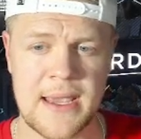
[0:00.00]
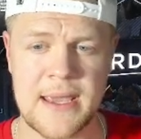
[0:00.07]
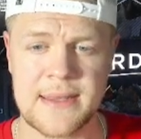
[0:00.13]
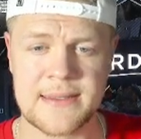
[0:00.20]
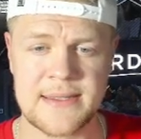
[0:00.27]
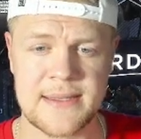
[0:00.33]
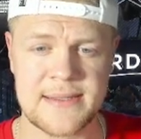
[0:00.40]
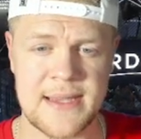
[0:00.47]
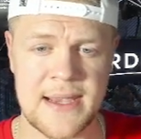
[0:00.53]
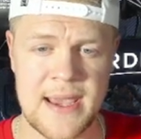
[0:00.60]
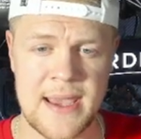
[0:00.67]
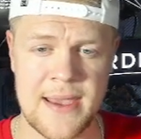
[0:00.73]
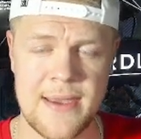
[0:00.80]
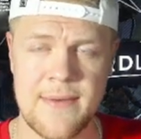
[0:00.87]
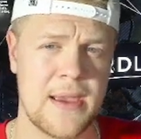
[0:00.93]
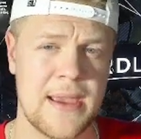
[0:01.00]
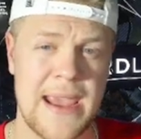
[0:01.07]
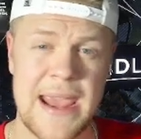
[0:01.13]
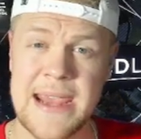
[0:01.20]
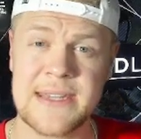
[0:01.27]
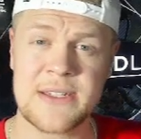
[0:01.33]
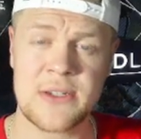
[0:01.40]
And since I have
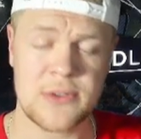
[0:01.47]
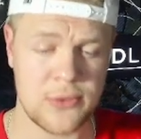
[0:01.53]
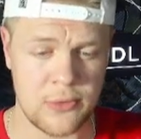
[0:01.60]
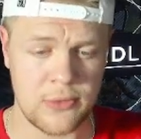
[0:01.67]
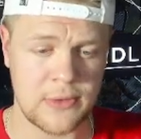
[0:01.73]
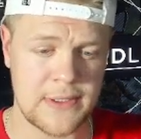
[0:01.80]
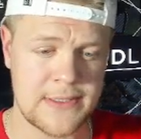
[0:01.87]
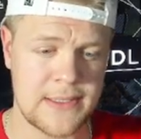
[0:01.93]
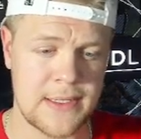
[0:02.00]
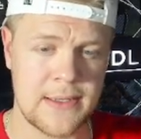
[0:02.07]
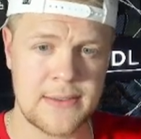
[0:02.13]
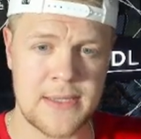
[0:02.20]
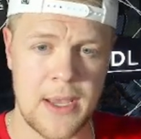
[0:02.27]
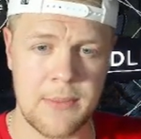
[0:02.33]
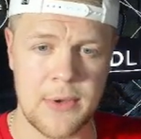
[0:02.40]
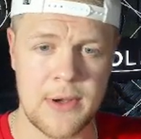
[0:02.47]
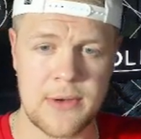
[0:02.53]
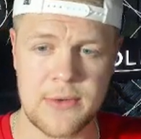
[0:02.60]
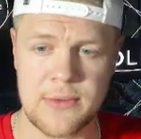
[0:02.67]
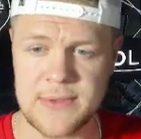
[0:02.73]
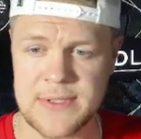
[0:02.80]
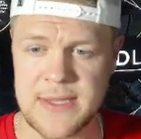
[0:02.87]
eight total listings, I'm going
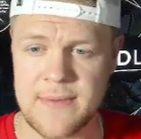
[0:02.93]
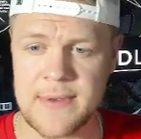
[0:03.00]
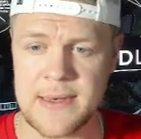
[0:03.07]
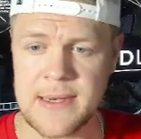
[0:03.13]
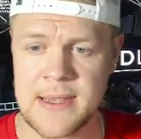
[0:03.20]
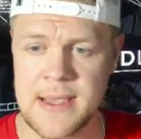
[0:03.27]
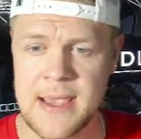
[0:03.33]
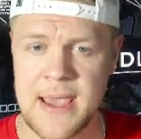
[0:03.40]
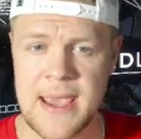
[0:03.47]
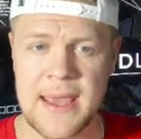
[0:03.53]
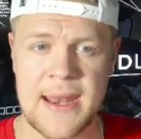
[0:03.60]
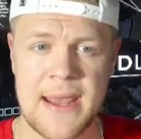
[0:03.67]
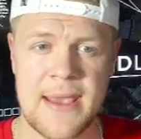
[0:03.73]
to do seven and have